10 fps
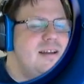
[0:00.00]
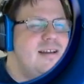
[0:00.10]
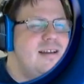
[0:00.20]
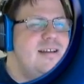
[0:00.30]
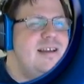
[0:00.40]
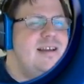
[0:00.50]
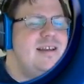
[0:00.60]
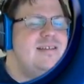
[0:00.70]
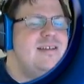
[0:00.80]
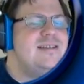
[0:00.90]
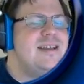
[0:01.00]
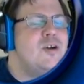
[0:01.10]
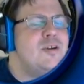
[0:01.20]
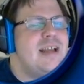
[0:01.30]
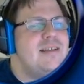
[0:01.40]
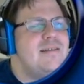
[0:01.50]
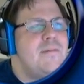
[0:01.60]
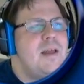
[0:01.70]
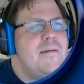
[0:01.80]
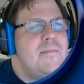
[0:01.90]
And he asks for a
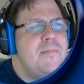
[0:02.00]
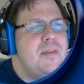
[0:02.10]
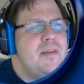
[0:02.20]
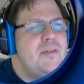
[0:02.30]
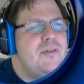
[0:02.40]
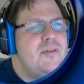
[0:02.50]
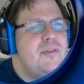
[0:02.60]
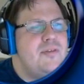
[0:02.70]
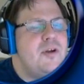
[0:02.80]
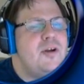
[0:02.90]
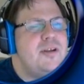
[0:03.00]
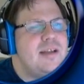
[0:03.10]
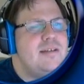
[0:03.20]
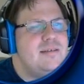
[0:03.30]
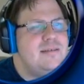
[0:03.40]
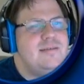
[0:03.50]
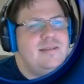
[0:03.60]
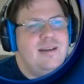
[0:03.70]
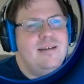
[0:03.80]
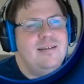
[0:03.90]
ransom too. Like, and they're like, no,
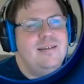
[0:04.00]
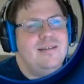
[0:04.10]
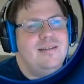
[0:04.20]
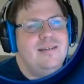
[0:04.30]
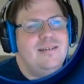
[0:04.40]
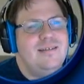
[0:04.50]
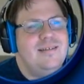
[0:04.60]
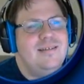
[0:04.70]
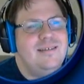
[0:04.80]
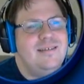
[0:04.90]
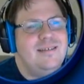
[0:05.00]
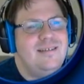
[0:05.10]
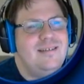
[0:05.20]
honorable people get that. You don't get that.